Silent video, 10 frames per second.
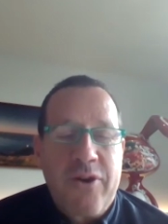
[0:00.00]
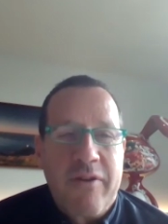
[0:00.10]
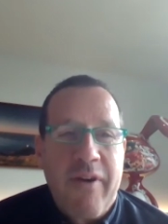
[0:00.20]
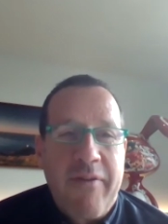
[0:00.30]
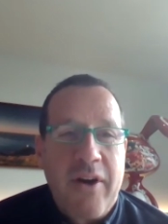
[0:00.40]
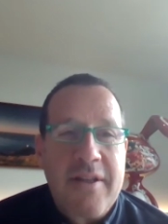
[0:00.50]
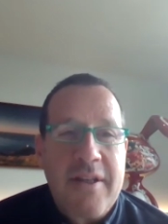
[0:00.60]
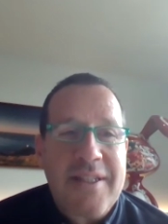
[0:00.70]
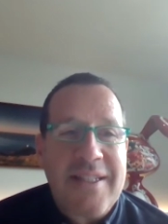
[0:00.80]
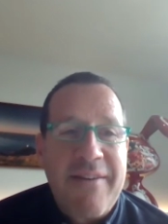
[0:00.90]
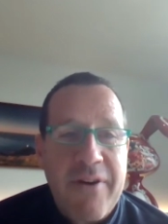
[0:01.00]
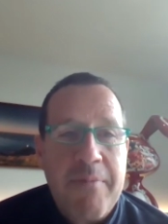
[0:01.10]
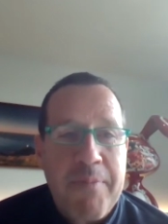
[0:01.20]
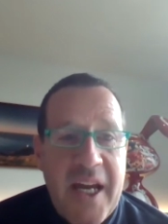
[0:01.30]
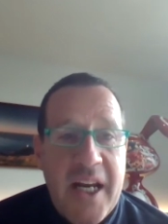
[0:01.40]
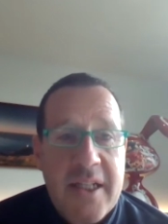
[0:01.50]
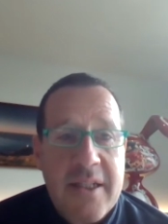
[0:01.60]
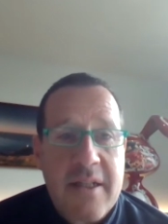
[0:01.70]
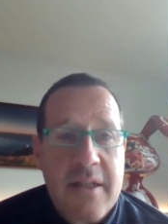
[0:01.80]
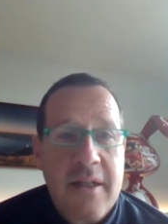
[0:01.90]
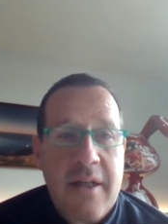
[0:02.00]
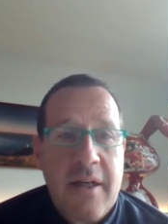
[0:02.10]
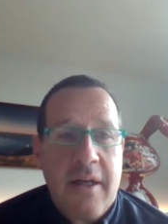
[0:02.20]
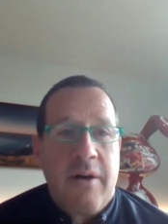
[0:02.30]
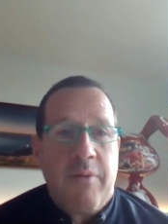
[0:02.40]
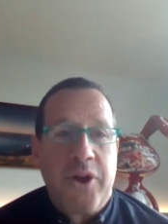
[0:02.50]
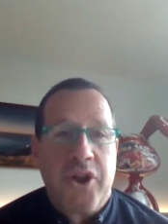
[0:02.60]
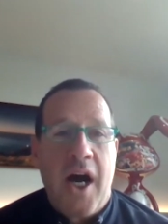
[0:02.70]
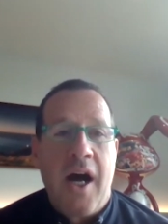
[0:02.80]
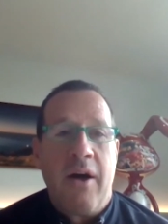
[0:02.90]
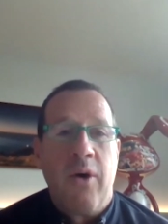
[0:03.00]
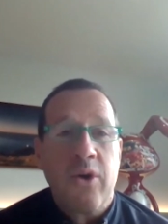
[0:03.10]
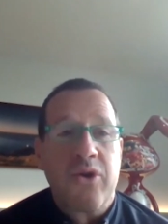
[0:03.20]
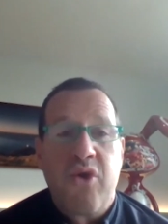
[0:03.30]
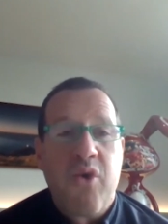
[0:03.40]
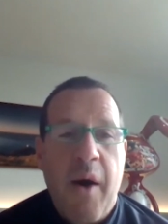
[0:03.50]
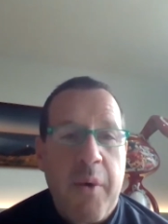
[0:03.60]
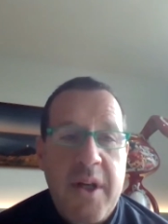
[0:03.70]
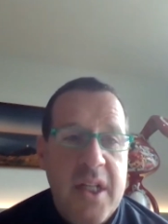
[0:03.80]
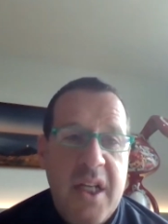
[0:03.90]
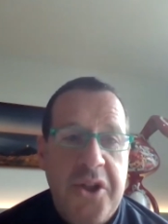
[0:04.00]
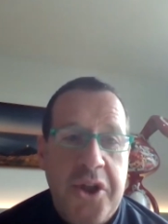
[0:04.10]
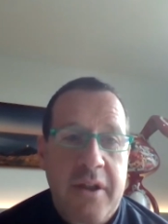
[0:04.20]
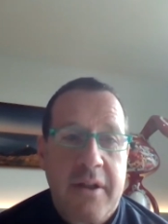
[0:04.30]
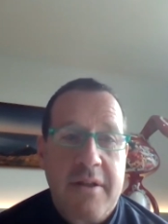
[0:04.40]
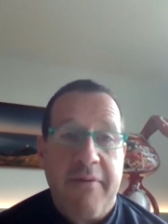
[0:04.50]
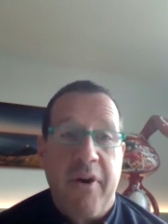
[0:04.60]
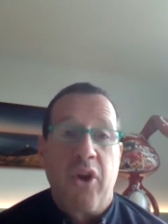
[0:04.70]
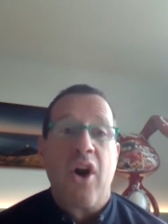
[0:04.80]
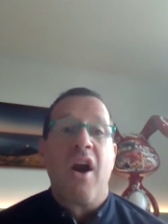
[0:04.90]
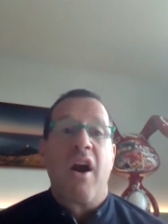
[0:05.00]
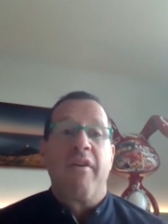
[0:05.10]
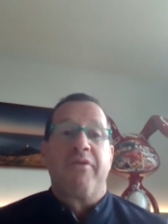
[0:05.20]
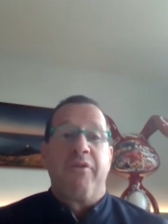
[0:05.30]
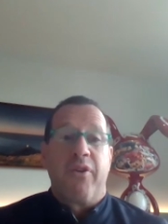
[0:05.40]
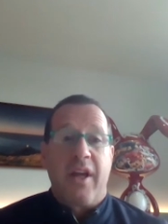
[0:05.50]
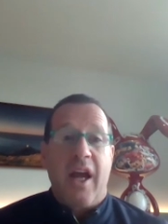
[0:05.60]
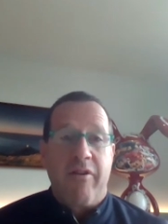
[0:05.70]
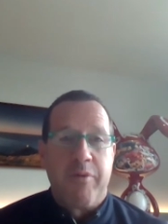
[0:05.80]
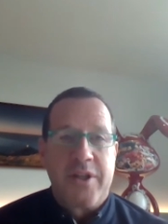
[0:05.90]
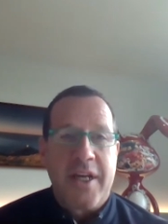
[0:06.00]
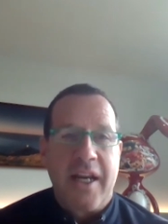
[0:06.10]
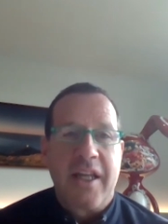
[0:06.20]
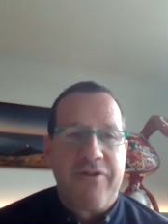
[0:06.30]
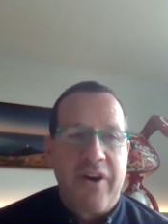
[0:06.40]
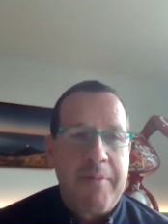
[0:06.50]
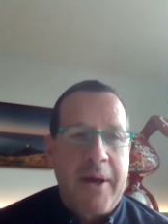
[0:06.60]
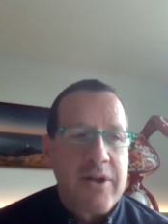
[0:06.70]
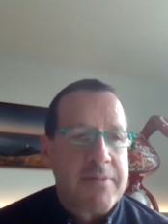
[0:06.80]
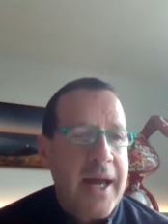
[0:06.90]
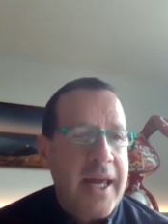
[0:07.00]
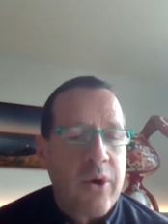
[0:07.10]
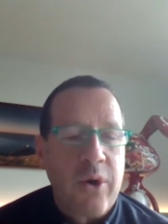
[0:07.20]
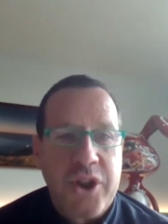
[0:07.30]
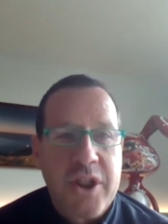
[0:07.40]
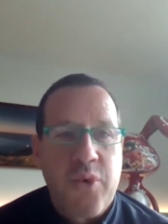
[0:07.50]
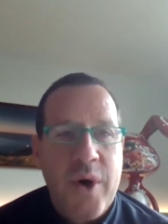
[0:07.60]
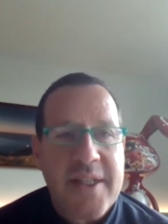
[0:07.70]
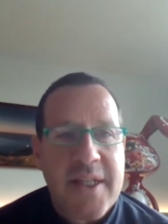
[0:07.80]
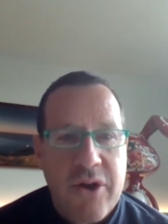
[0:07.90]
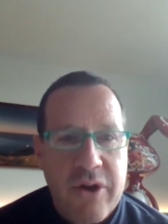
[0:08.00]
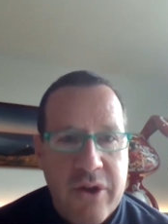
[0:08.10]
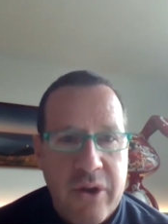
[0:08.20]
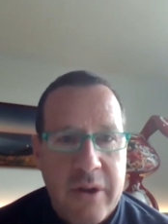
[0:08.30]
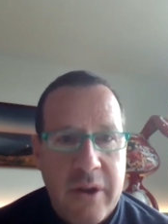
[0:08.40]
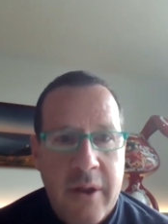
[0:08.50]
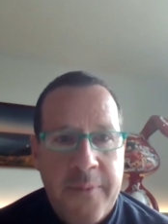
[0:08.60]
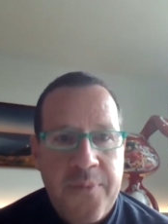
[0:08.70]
First of all, I've got seven playlists, right. which are all two hours each. So I've got a lot of different kind of music, and it's funny because my coach is 26 years old.